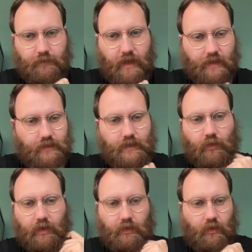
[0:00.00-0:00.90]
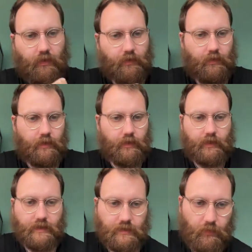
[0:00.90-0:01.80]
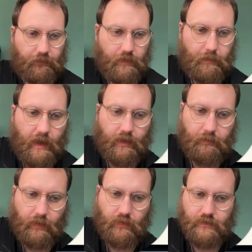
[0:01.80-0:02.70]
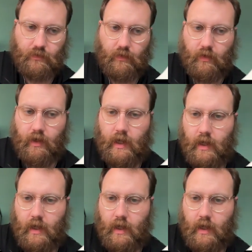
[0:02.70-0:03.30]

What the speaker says: based directly on customer feedback, but also our